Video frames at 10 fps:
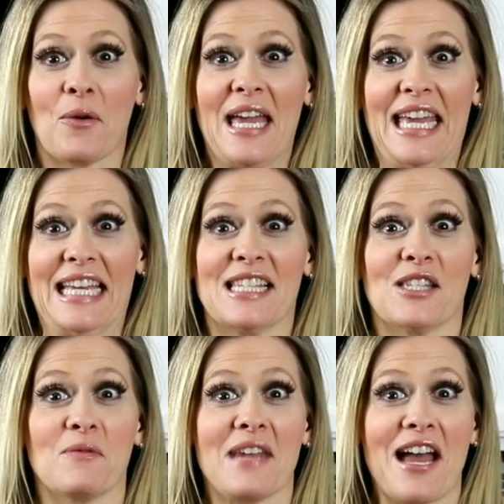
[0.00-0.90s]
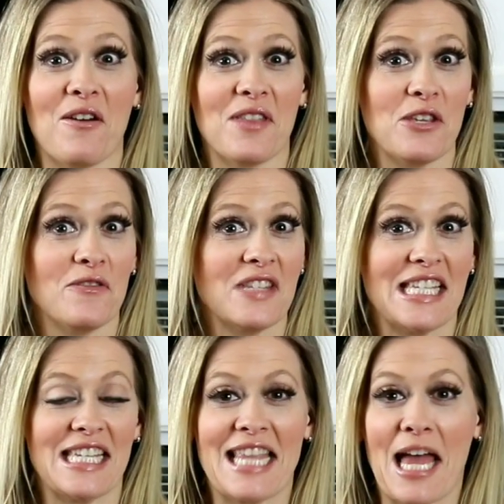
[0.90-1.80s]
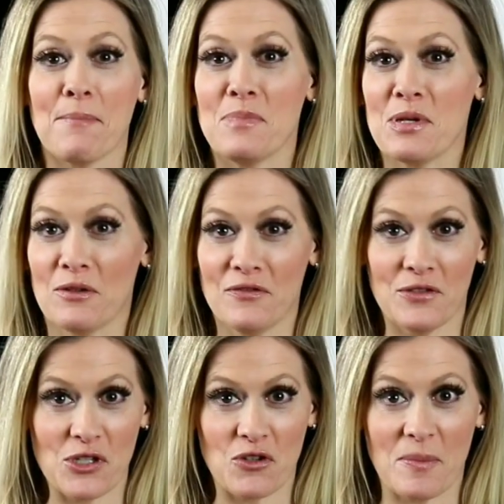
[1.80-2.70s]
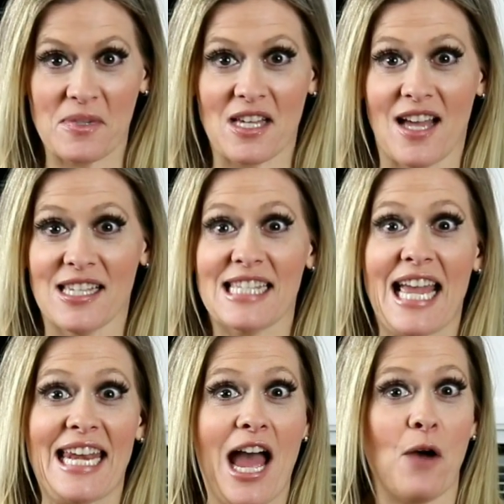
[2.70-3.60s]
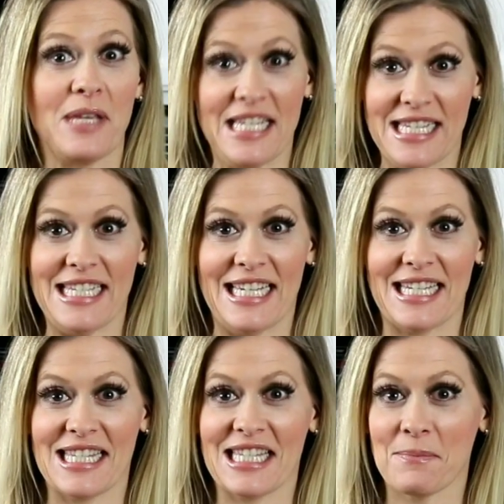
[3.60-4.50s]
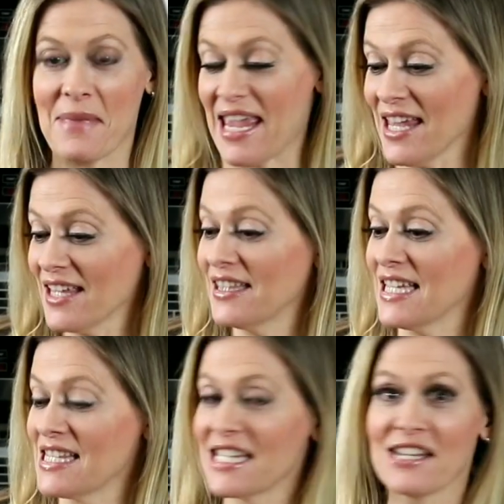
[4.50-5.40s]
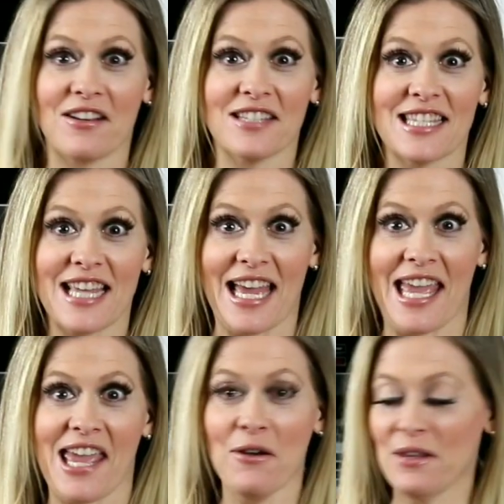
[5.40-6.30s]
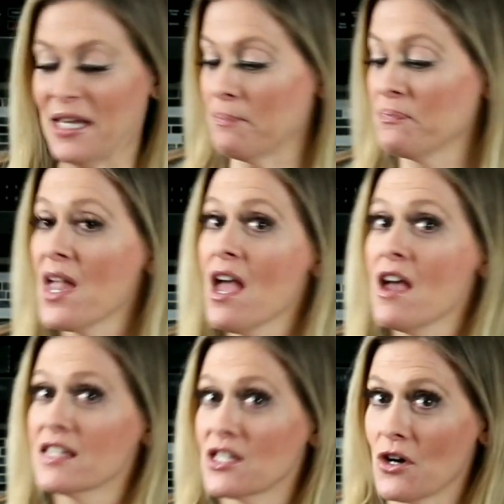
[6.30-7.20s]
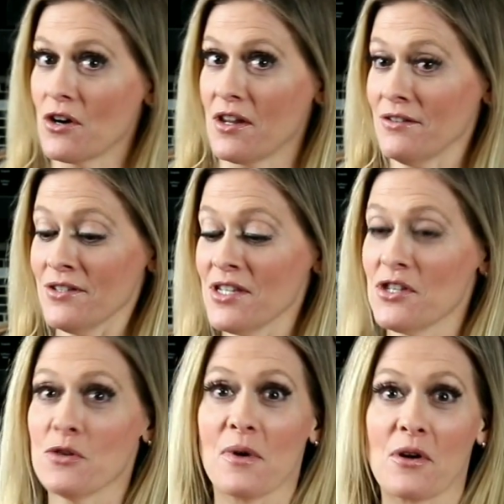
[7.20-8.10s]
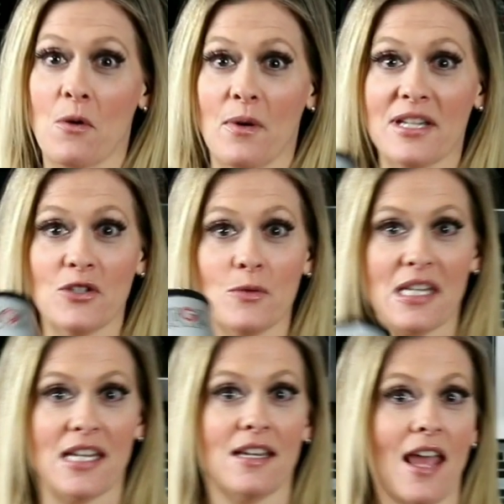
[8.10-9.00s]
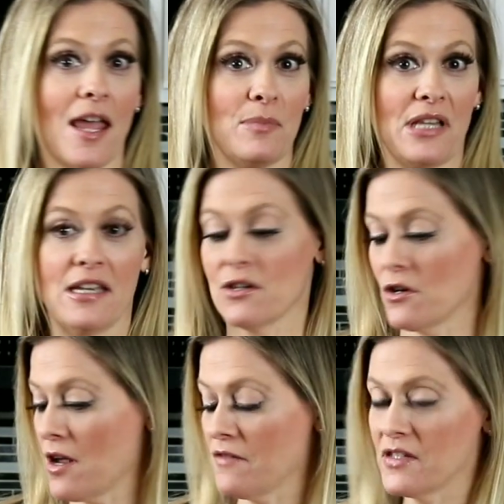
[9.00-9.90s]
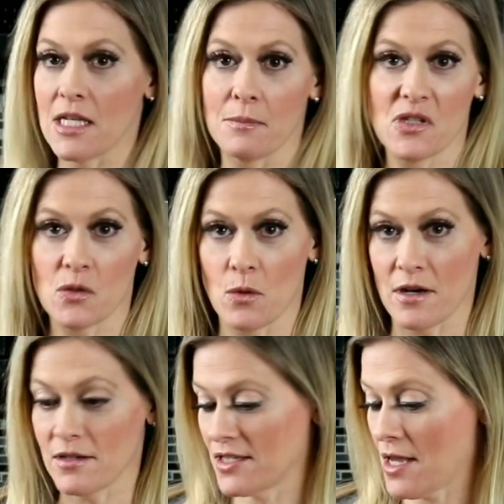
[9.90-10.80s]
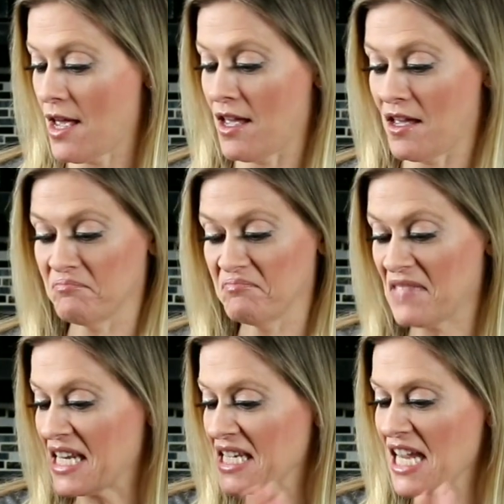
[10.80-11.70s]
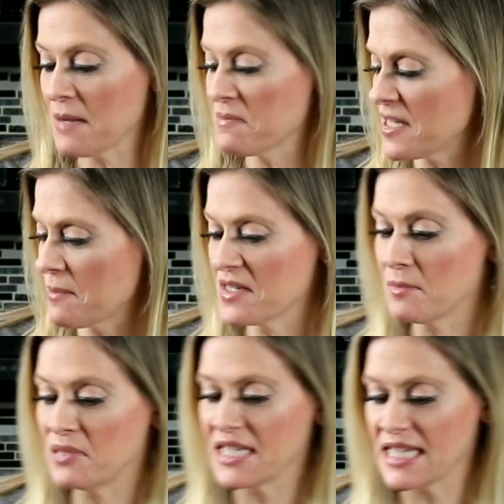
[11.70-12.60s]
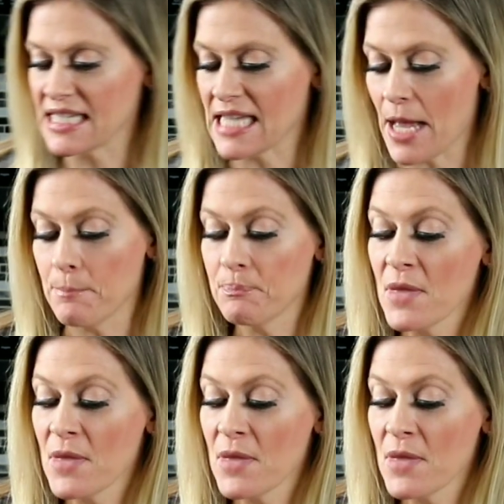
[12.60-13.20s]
Okay, so now that you've seen that beautiful shrimp sauce and how easy it is to make, let's get on to that aioli. Starters, you are going to need a blender of some sort, any type, something to blend this up.